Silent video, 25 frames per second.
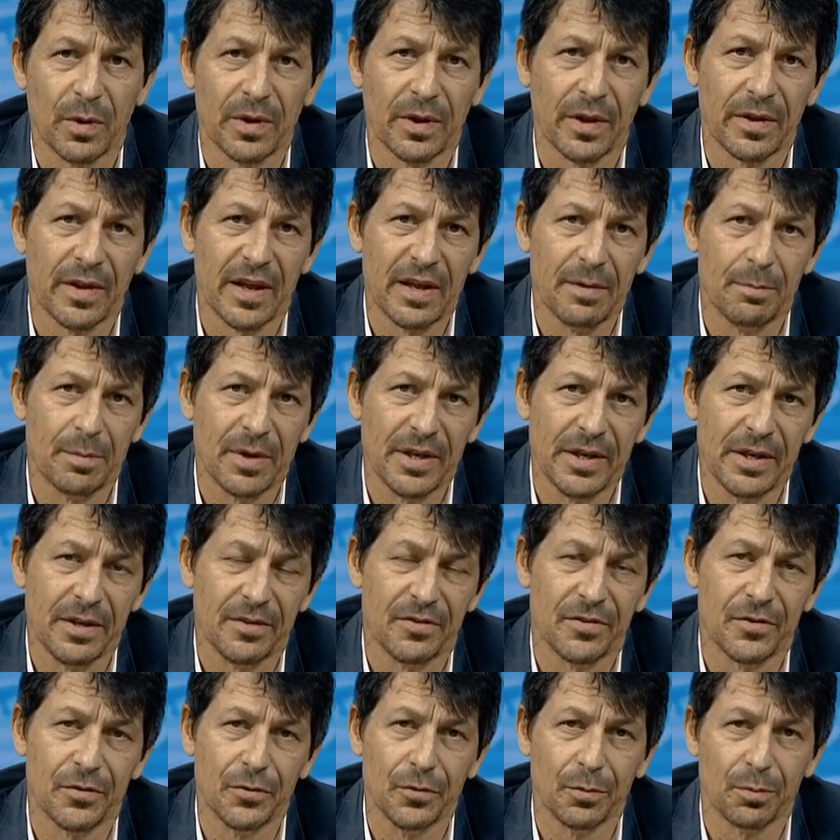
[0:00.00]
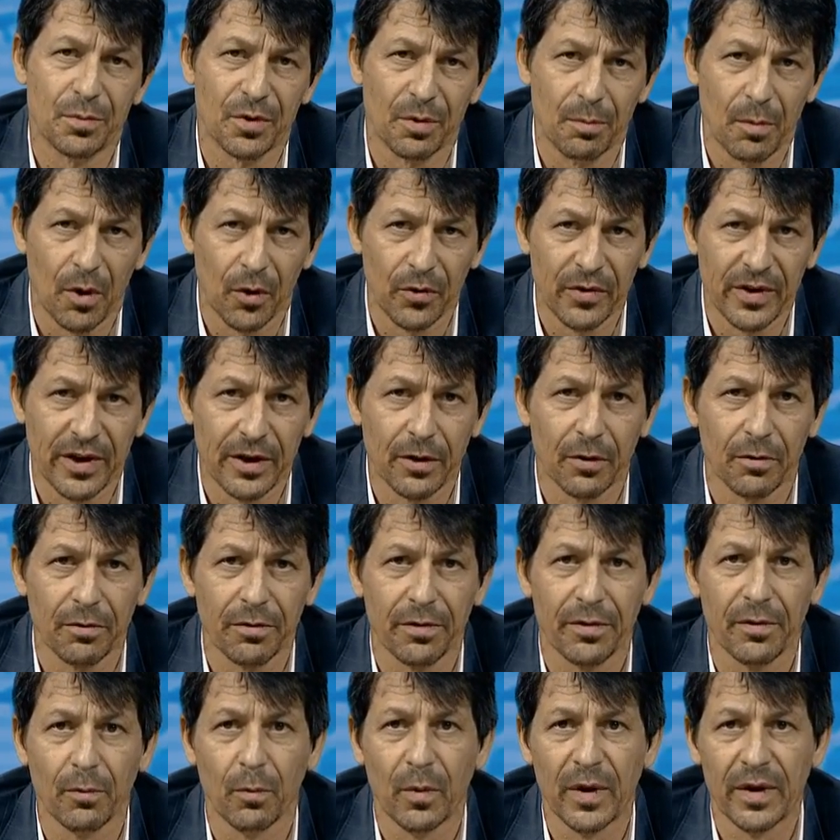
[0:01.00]
whether they be to promote
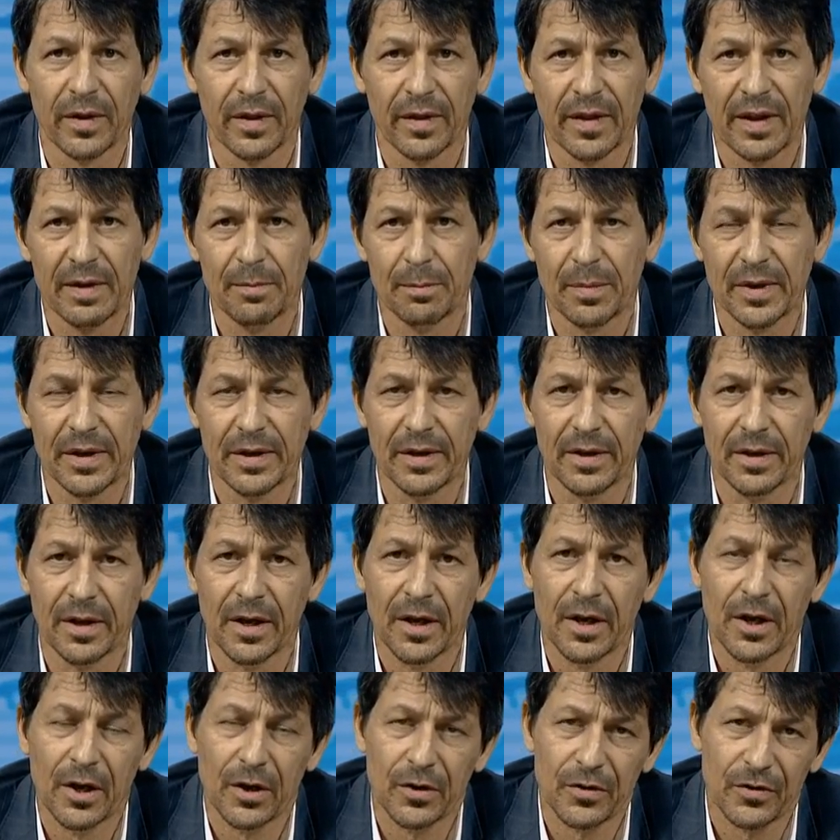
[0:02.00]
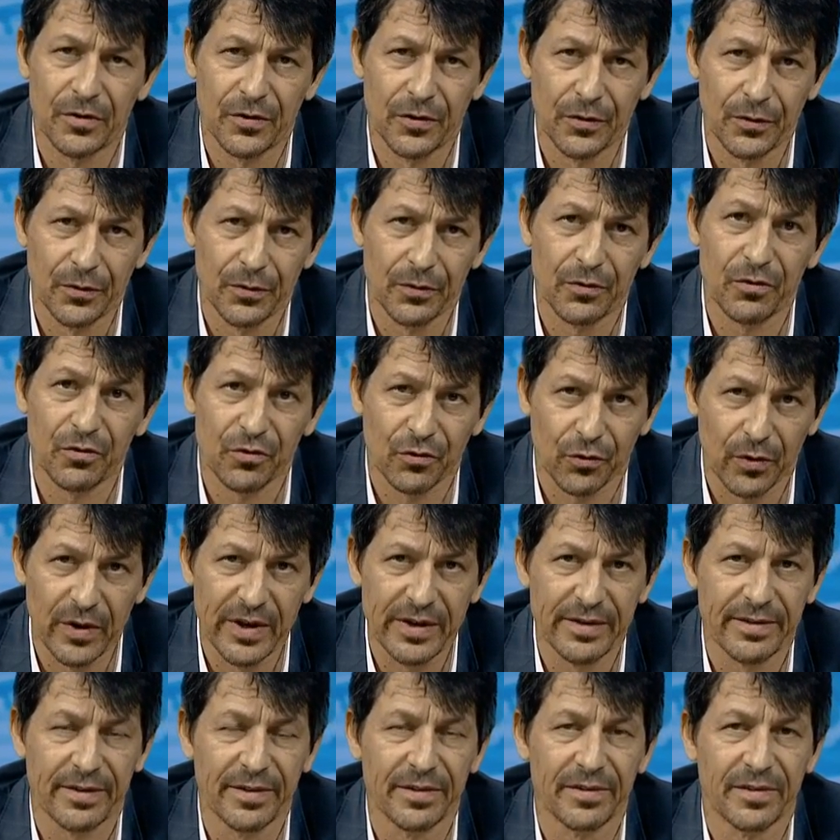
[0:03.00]
health, whether they be to
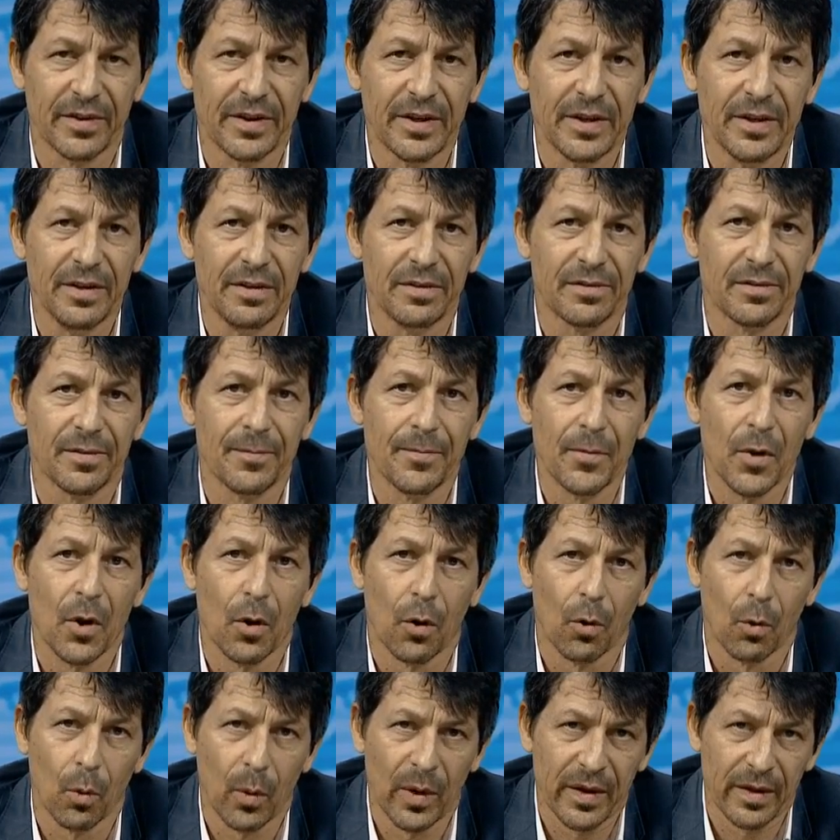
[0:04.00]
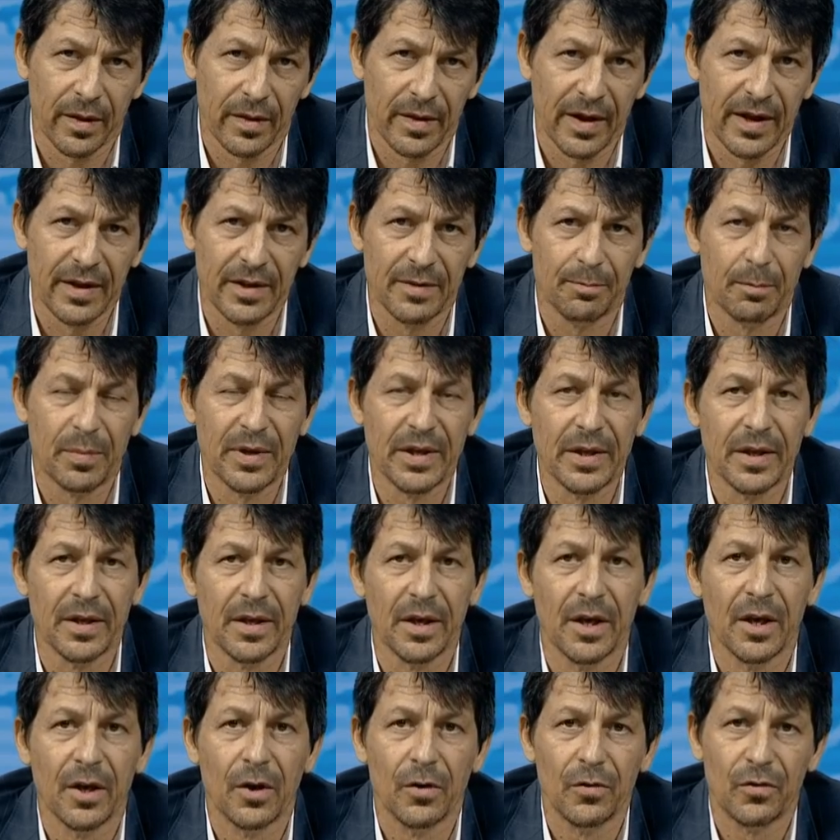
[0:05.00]
treat disease, or whether they
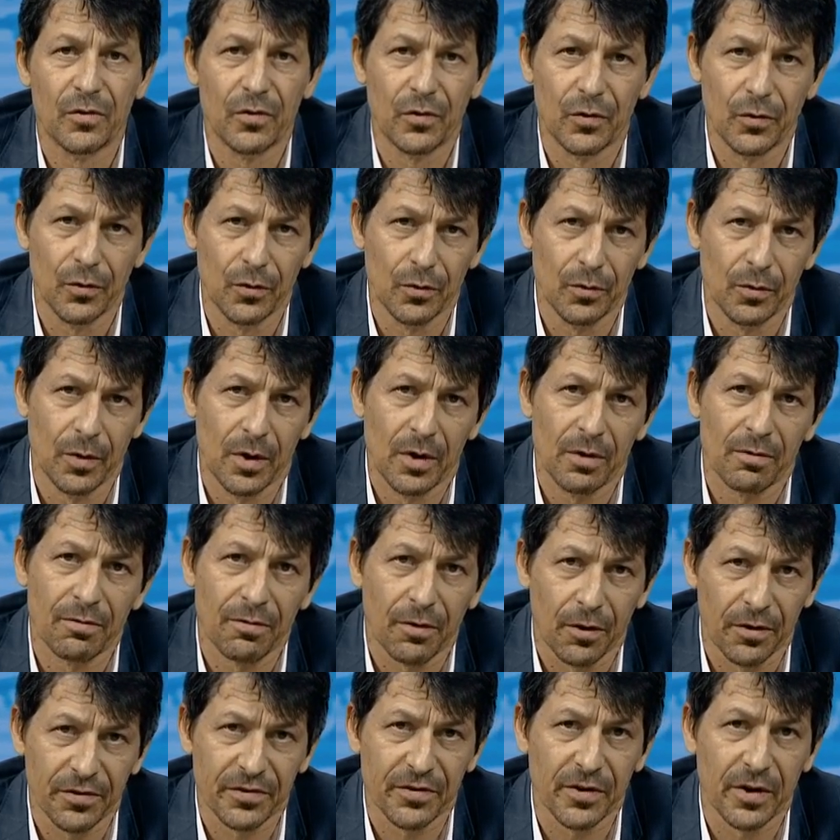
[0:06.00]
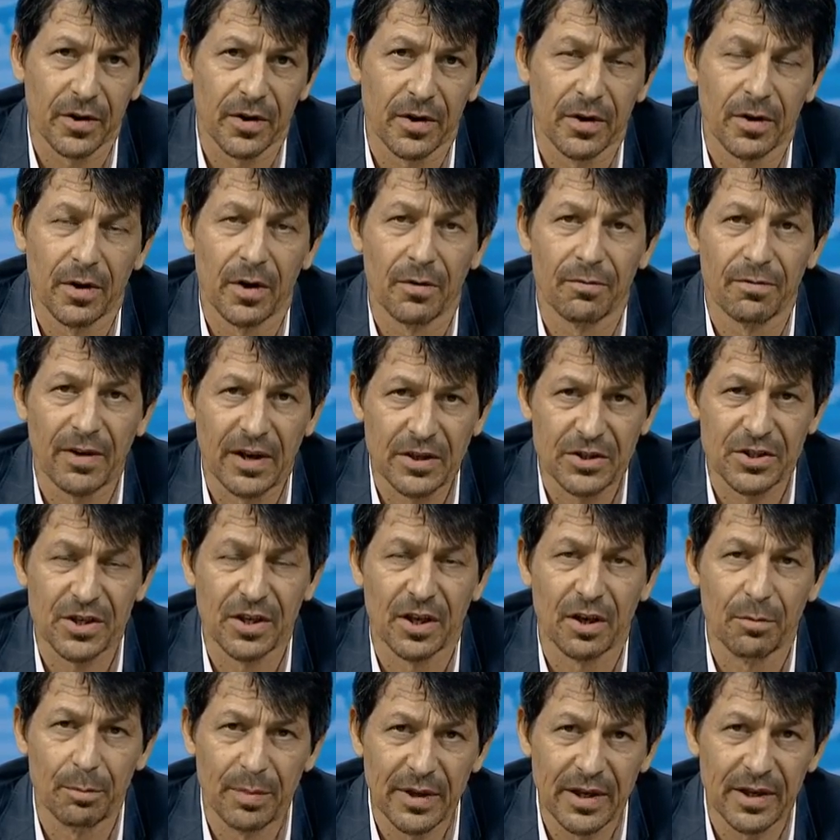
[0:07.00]
be to foster
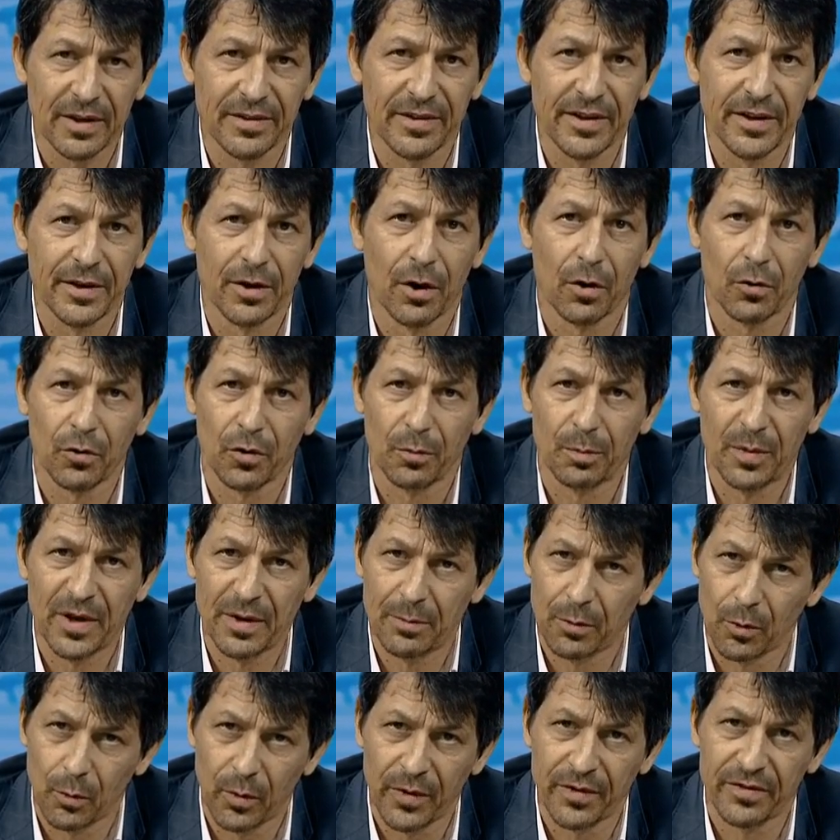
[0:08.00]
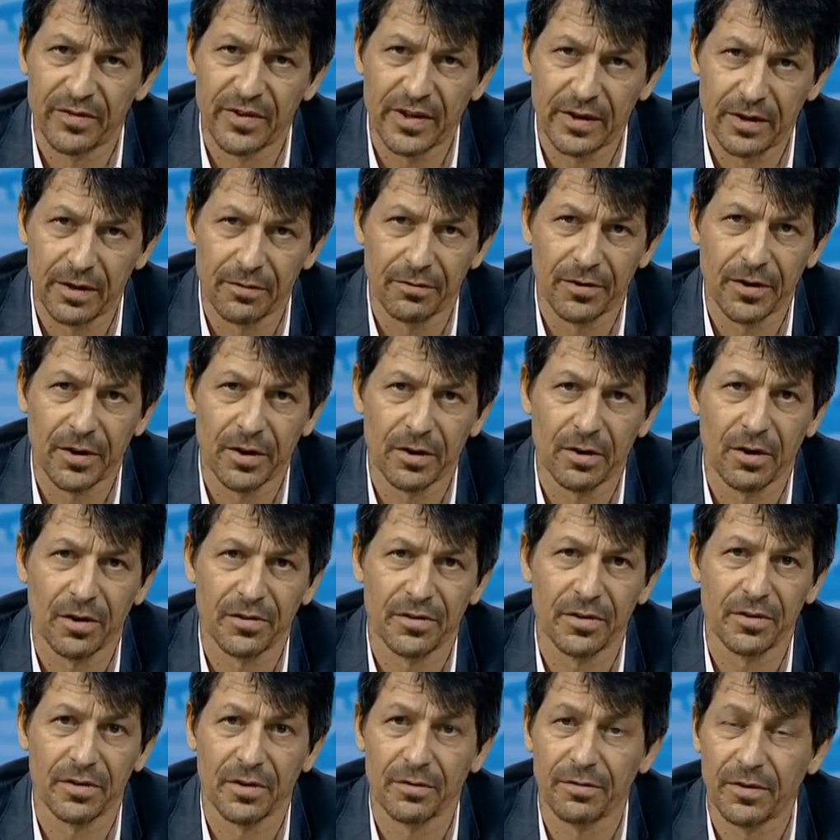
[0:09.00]
functional ability in older people with significant
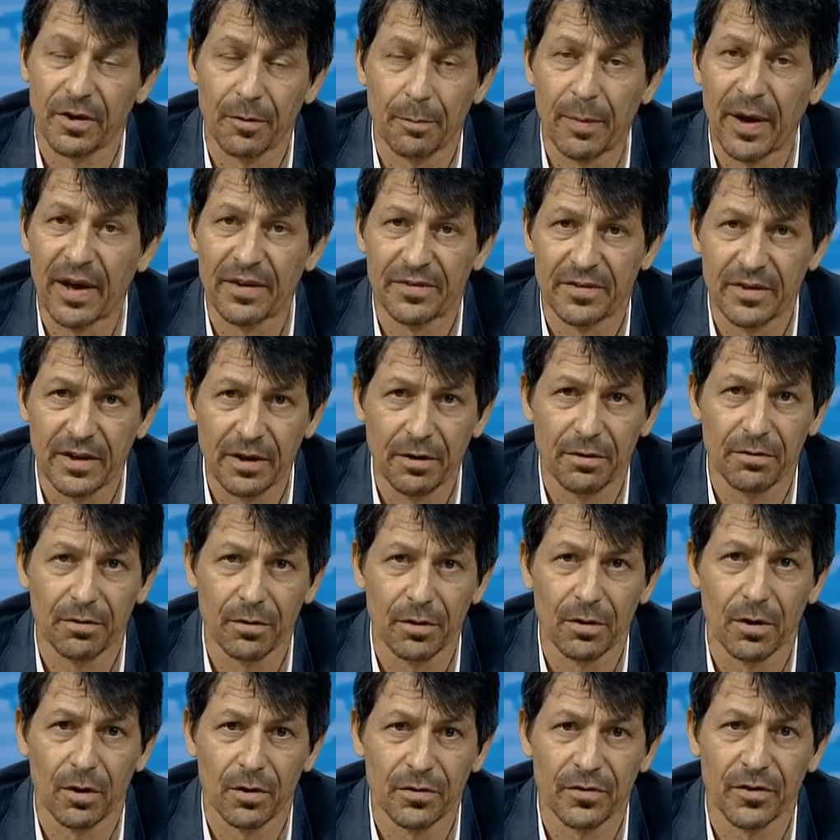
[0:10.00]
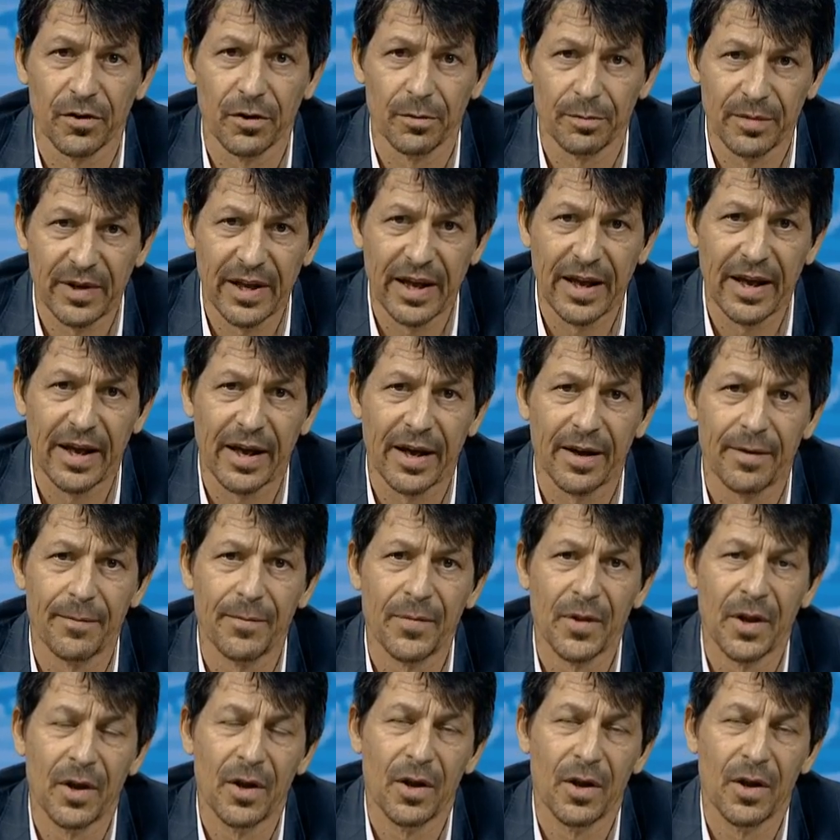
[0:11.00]
losses of capacity through long-term care,